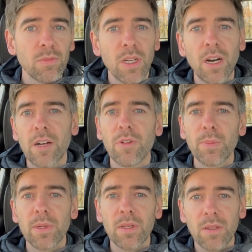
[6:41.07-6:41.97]
The higher up,
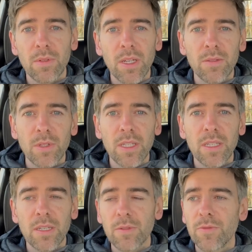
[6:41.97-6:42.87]

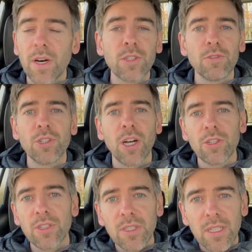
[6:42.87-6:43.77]
the faster it
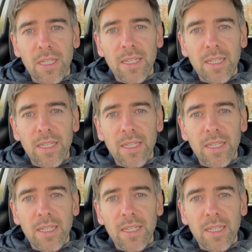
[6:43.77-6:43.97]
charges,